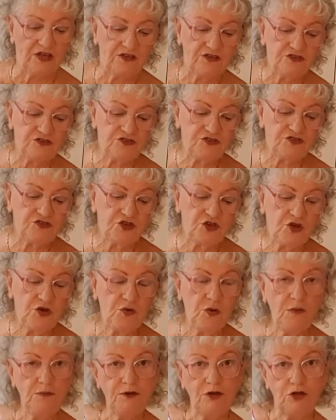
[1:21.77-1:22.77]
So
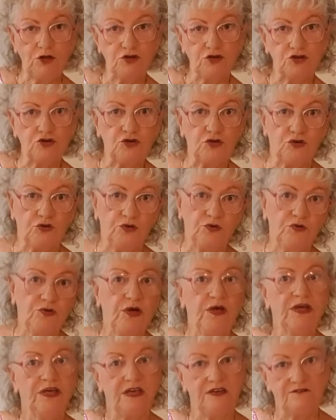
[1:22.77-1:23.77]
I'm not sure
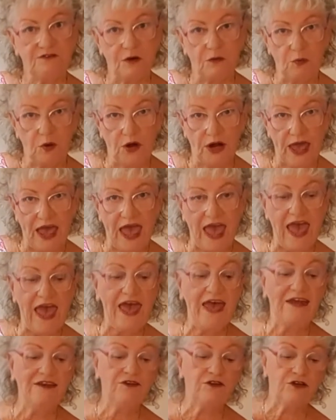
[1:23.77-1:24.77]
if I want to
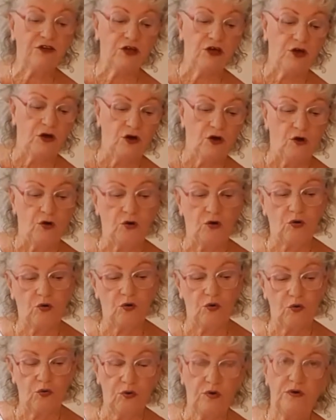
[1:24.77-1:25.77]
add
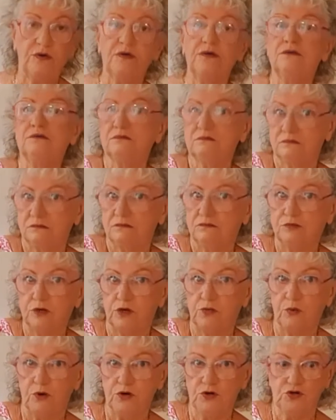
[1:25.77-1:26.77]
or what I
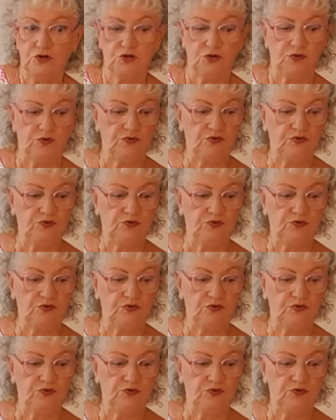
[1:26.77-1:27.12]
want to do.